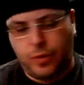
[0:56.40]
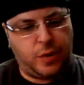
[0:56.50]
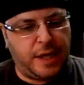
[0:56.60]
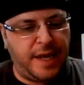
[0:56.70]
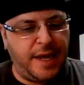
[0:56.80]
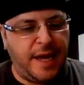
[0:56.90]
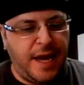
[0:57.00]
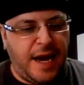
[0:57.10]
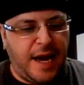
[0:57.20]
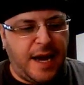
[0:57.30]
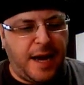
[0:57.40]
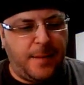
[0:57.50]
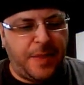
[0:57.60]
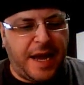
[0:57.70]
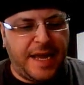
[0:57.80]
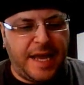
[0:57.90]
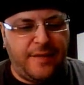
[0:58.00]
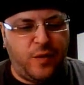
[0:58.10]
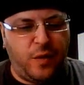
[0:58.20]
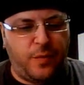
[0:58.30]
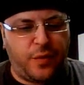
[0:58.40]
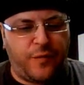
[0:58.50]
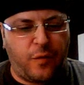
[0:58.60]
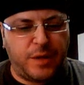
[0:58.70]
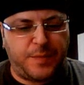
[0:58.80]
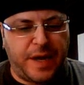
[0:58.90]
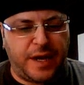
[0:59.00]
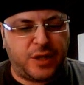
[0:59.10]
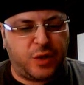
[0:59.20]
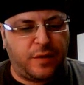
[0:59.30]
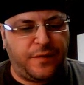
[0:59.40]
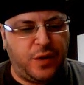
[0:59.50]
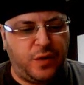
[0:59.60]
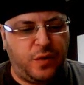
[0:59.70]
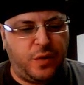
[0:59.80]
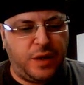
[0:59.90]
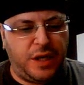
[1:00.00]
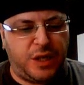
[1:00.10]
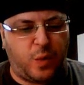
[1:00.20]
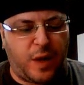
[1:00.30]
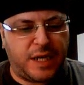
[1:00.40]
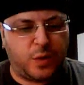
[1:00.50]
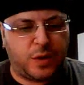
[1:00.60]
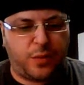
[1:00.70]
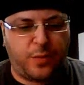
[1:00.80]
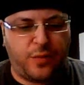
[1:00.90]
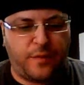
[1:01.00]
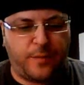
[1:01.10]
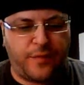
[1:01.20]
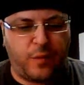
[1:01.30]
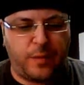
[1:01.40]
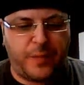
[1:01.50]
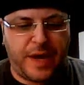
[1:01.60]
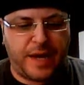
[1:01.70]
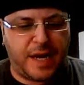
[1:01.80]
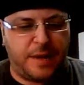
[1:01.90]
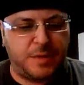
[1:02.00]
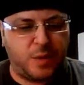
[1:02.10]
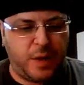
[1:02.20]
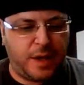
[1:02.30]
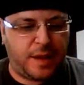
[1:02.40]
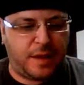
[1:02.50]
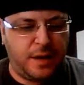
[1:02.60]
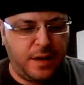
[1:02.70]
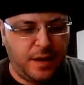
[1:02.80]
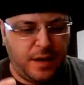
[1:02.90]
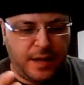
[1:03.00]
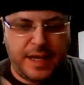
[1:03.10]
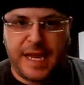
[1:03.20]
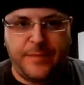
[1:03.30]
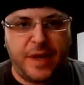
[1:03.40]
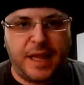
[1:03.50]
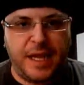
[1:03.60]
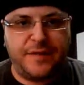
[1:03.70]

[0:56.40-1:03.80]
Okay. "I gave you a performance pack to review. Each Waxworks performance pack comes with," and then he gave me a